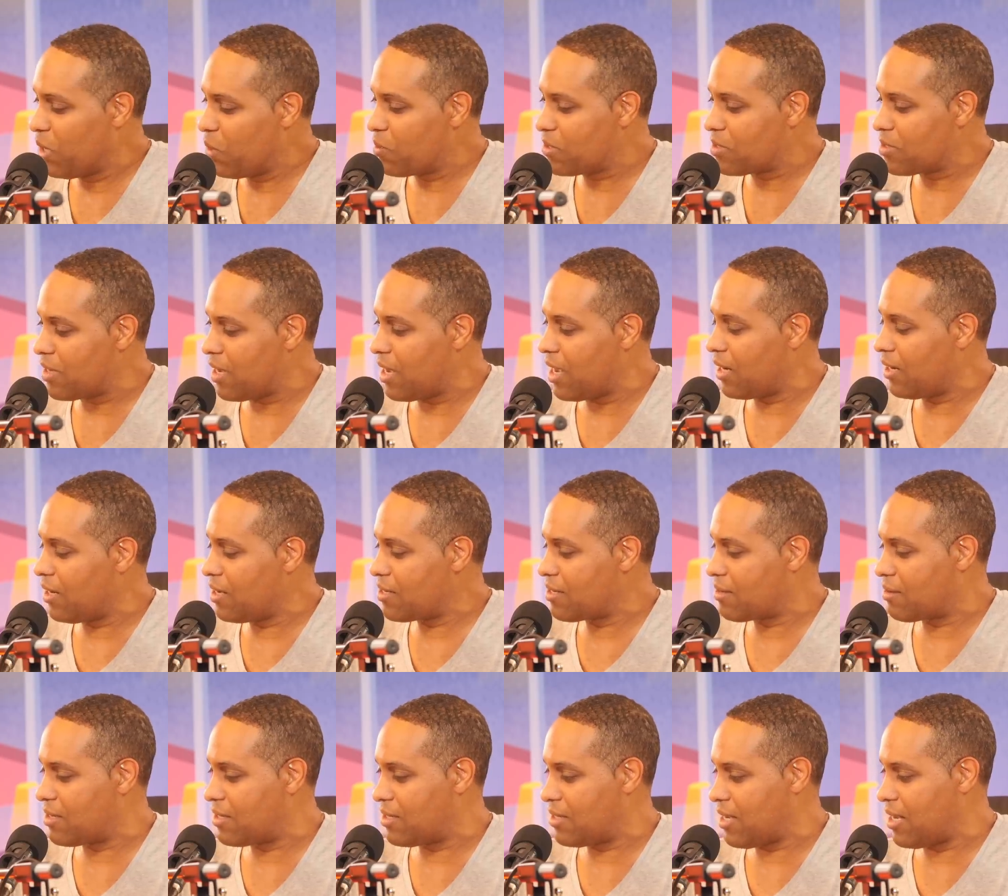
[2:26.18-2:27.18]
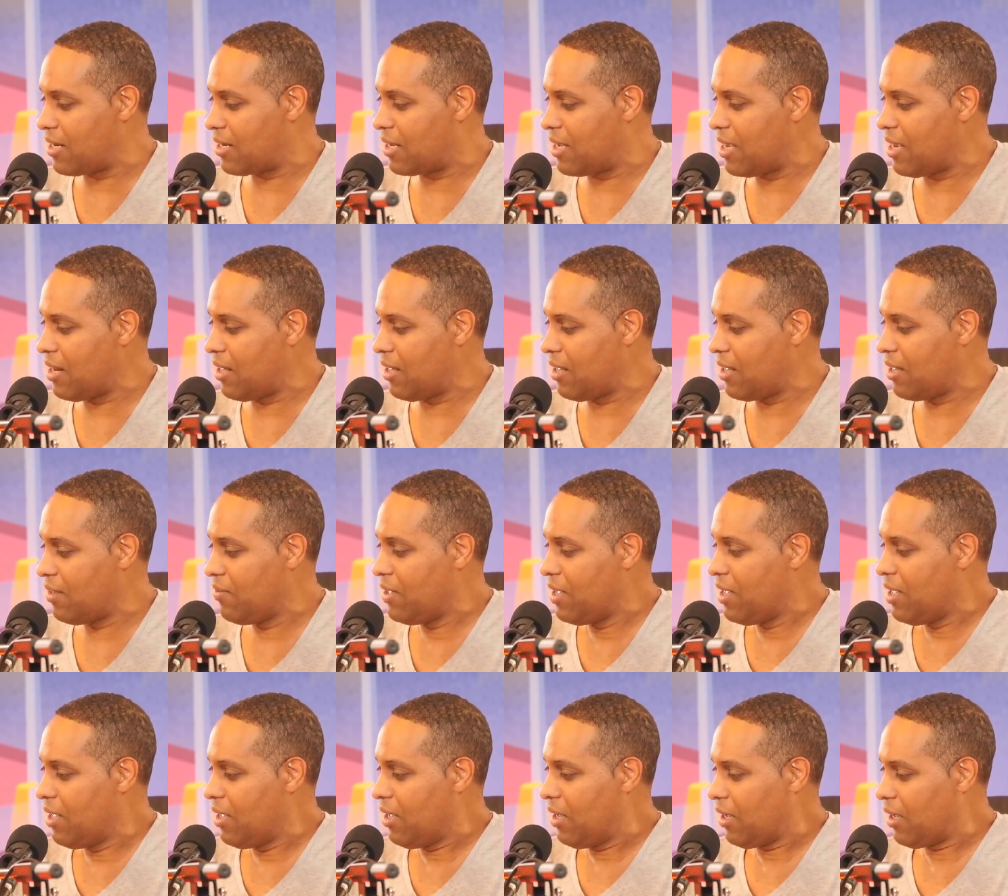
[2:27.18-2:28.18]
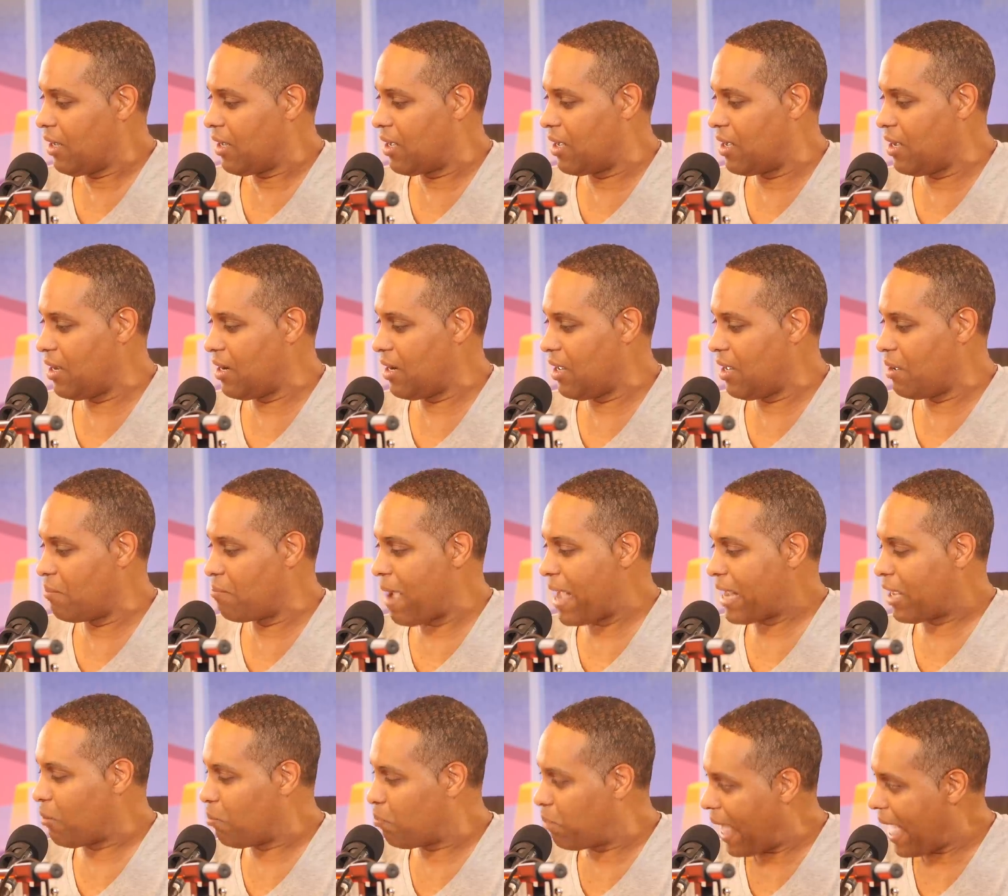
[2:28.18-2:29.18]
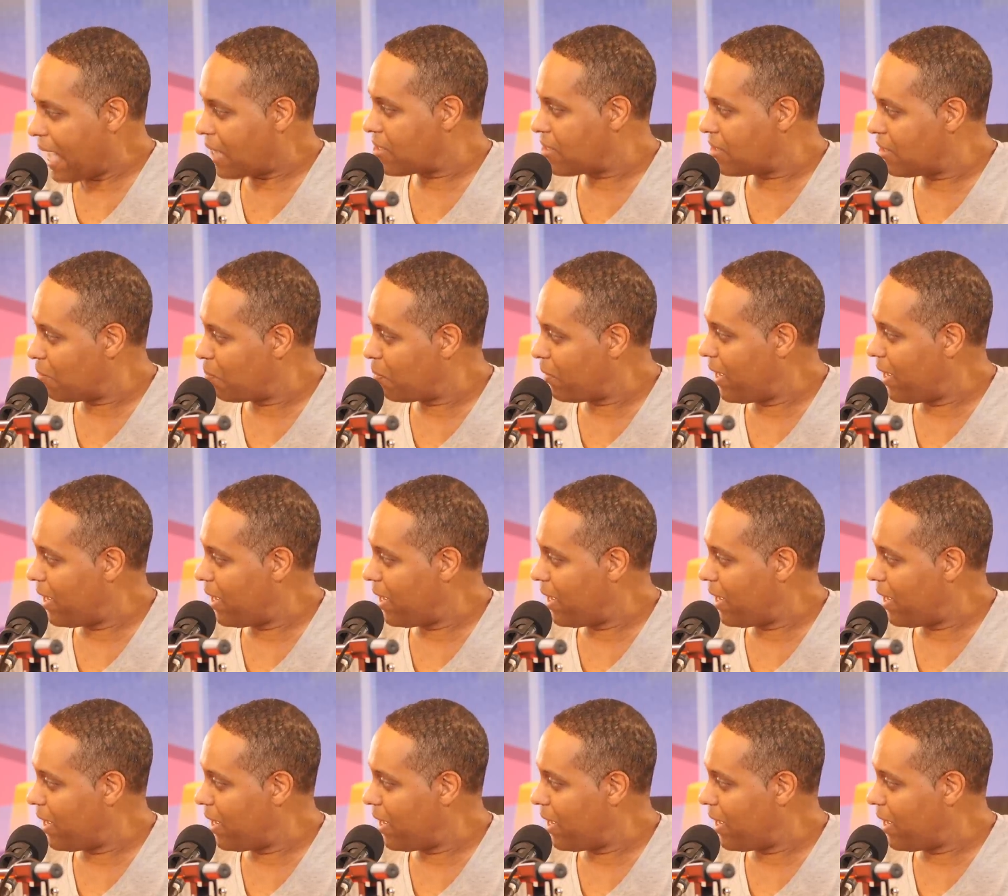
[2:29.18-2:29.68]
We were saying, let's shit get a get uh, Michael Blackson to